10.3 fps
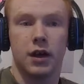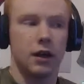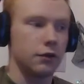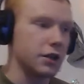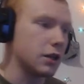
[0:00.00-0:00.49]
I
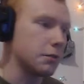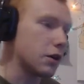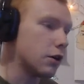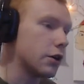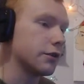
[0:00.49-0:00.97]
don't think it'd be
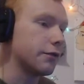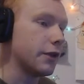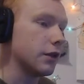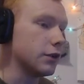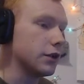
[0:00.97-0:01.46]
hard to
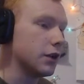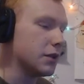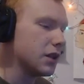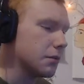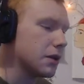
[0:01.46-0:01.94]
fail. I
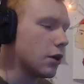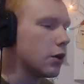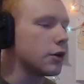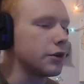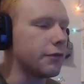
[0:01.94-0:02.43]
think it'd be
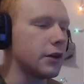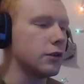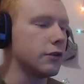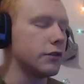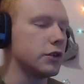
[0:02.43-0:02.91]
hard to fail
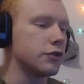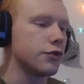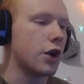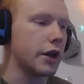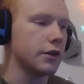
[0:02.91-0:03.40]
if you didn't
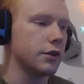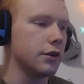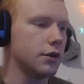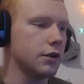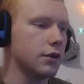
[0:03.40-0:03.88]
try.
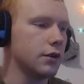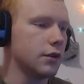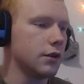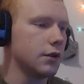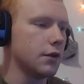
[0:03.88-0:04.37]

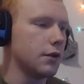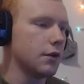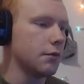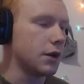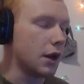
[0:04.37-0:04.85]

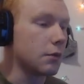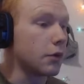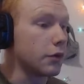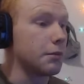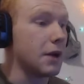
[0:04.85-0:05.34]
But I'm
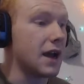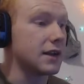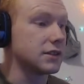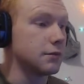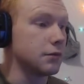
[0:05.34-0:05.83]
going to
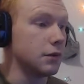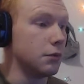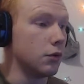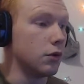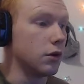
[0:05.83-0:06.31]
pass the
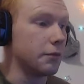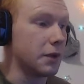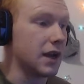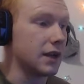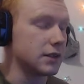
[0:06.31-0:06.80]
board,
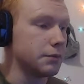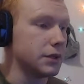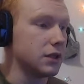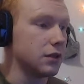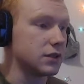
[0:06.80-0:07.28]
pass
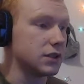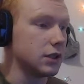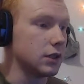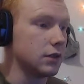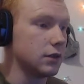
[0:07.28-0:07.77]

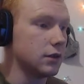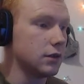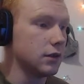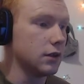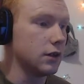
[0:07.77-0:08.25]
BLC.
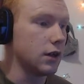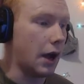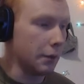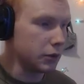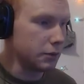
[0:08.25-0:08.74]

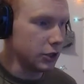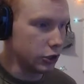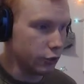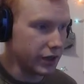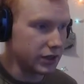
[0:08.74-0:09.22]
I'm going to be a
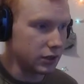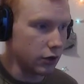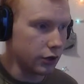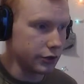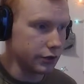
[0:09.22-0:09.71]
great
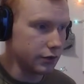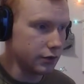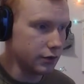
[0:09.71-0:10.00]
sergeant.